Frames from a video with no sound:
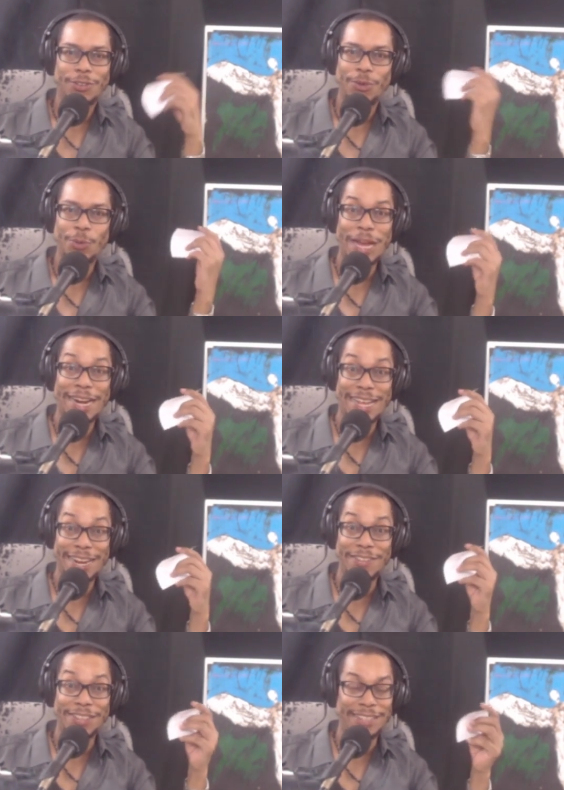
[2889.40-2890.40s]
We got to get
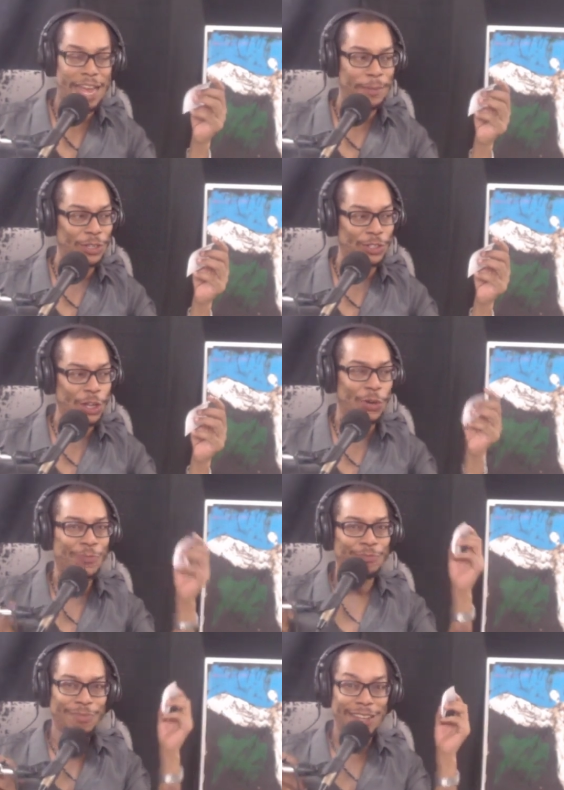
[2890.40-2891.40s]
in this game. And so
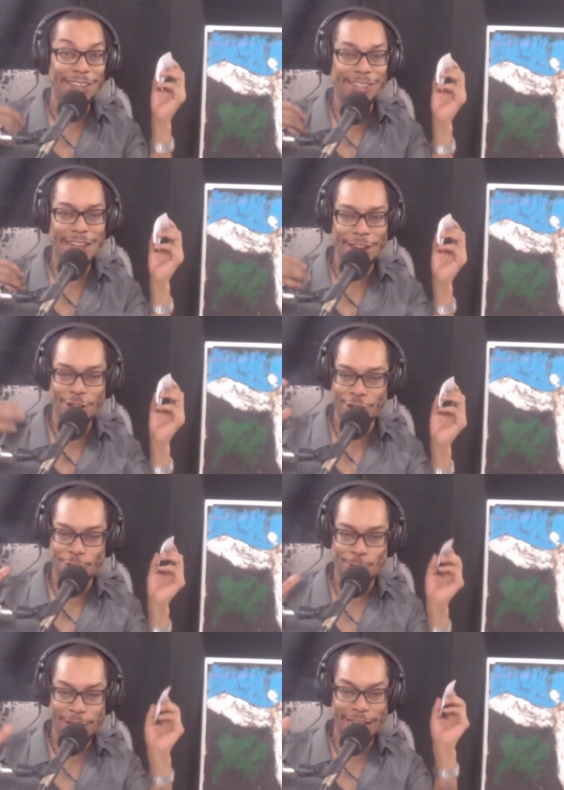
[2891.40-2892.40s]
it's kind of going to
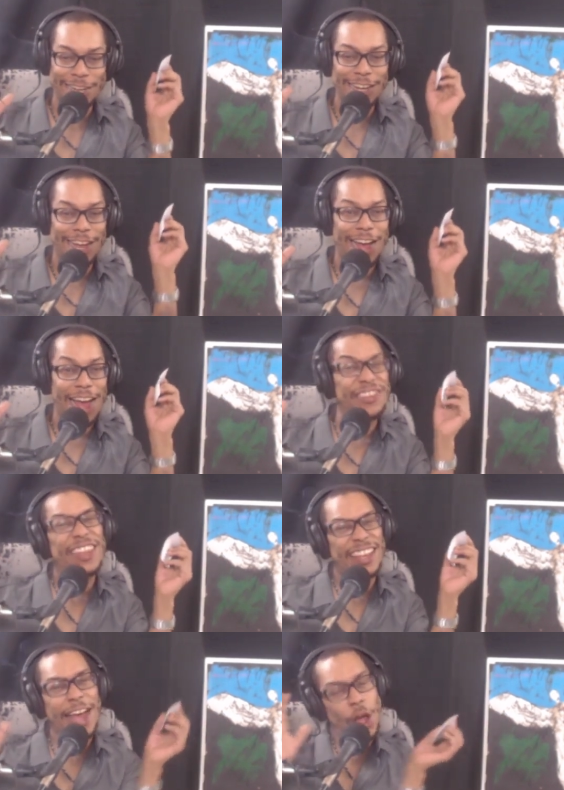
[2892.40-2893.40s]
create, I
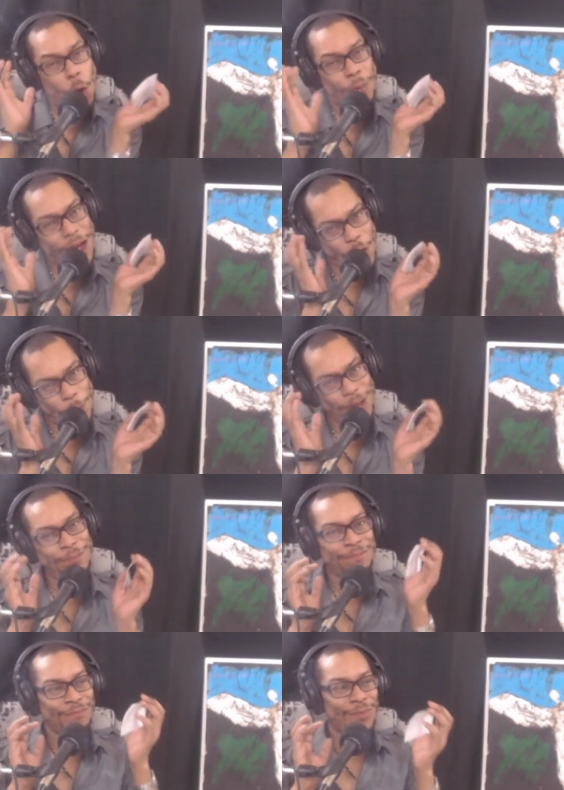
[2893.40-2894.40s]
think, I hope, I hope,
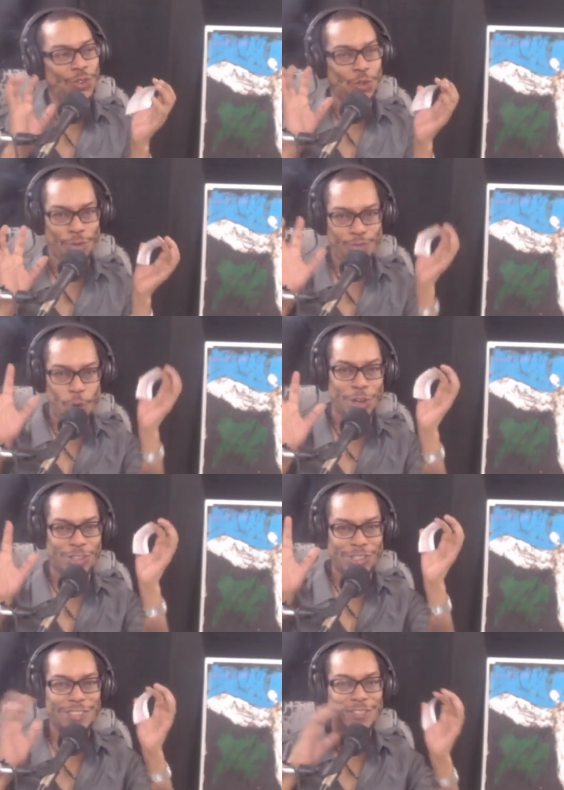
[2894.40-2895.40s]
a sort of
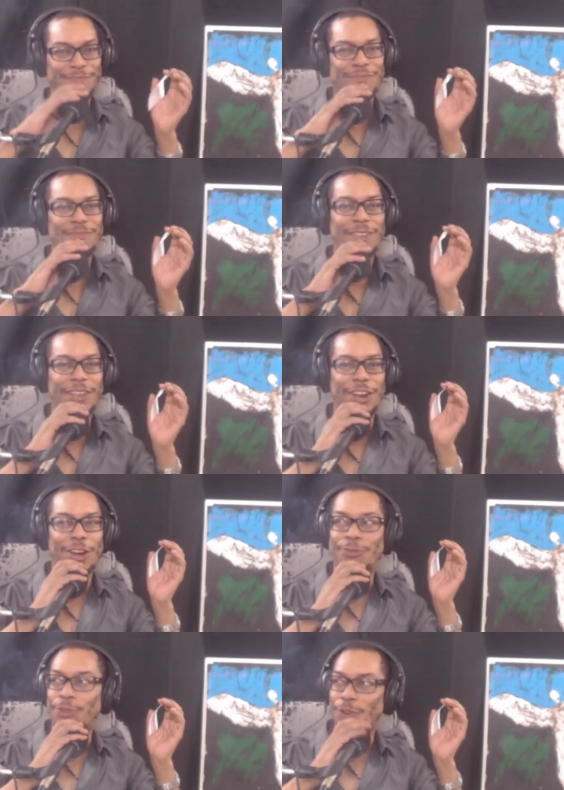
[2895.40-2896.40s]
force, you
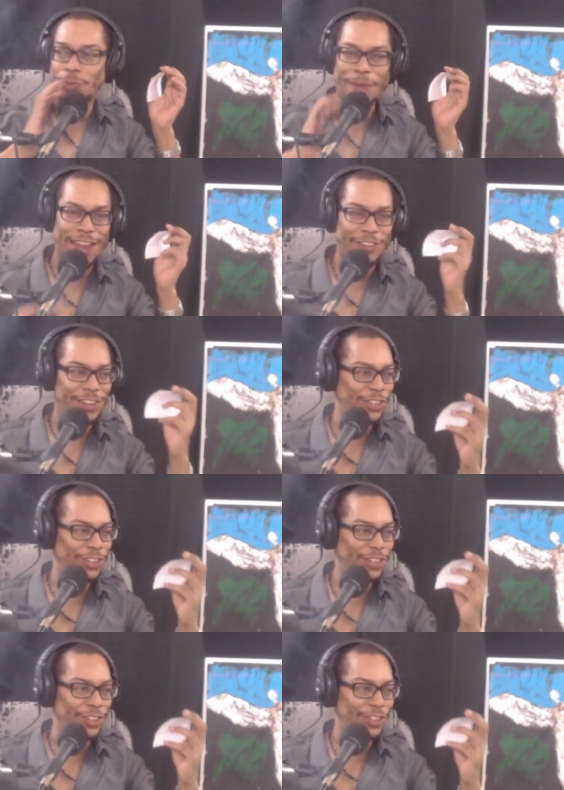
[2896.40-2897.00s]
know, for expansion.